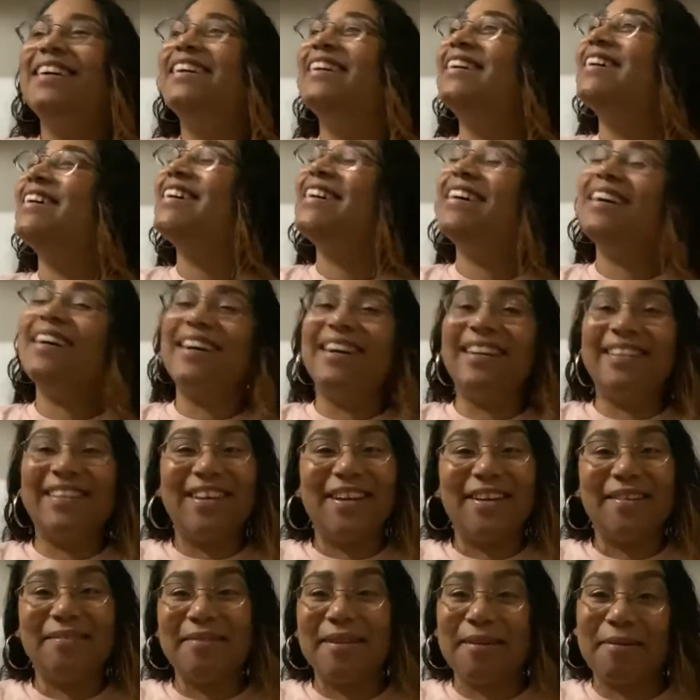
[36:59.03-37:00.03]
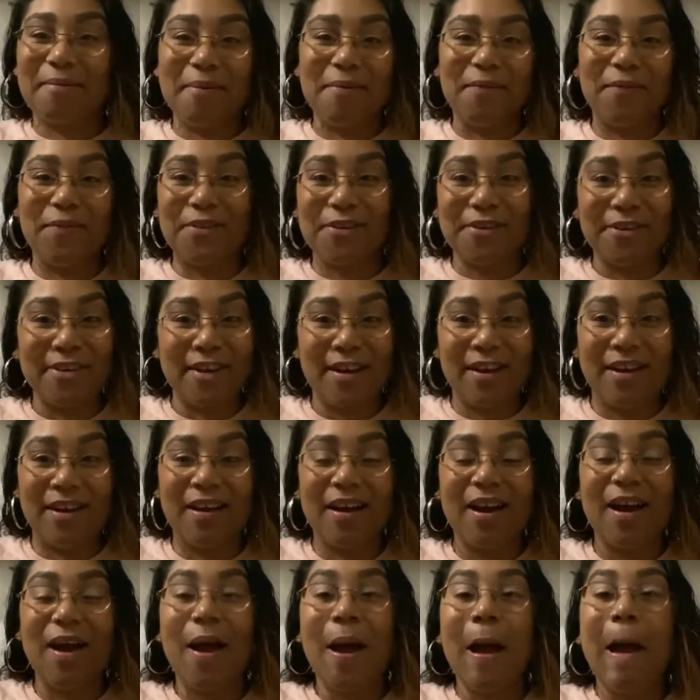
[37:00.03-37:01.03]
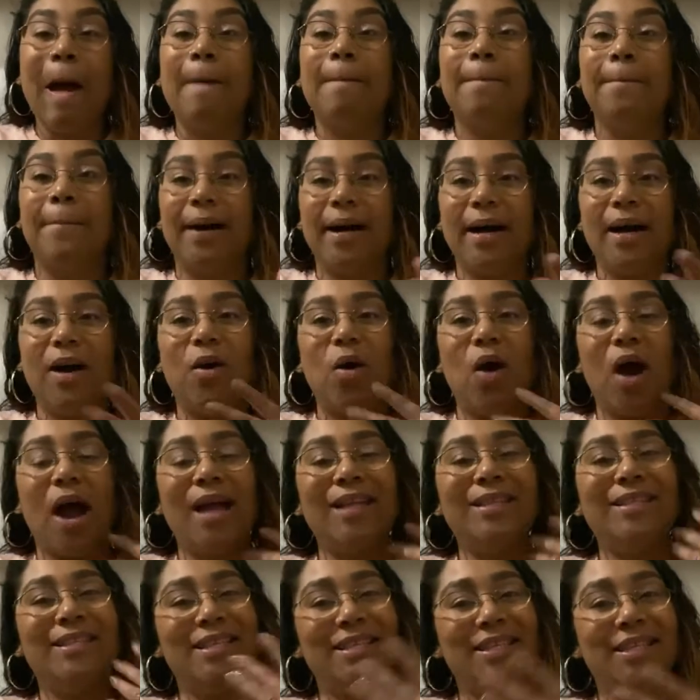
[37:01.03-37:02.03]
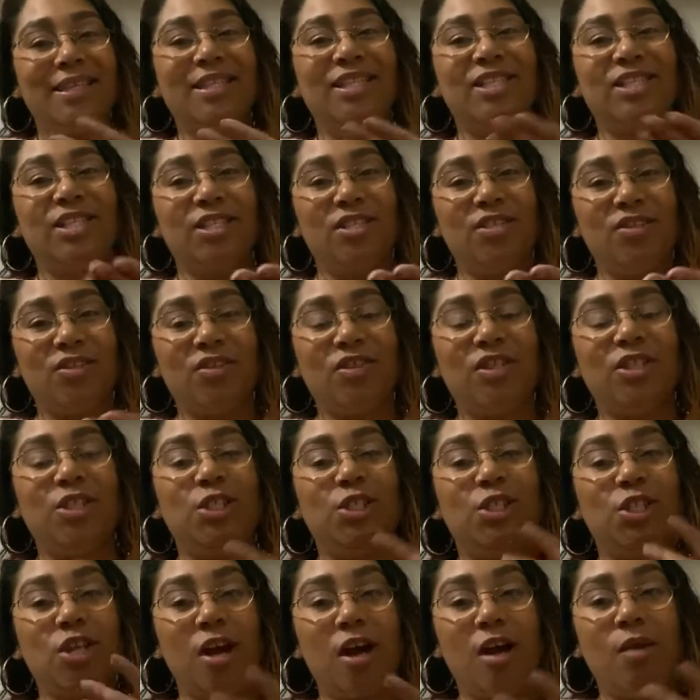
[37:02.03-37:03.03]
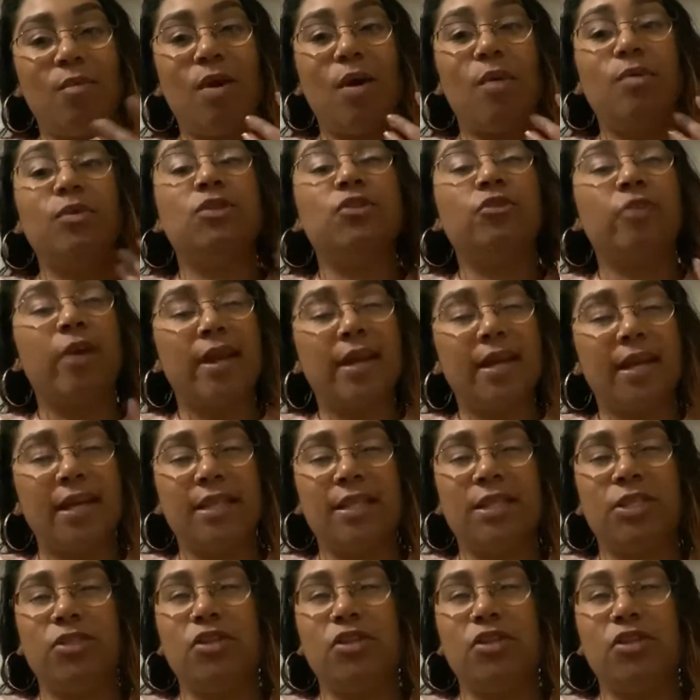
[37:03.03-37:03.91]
they don't make me feel young. But I did this, you know, this job. I was trying to get this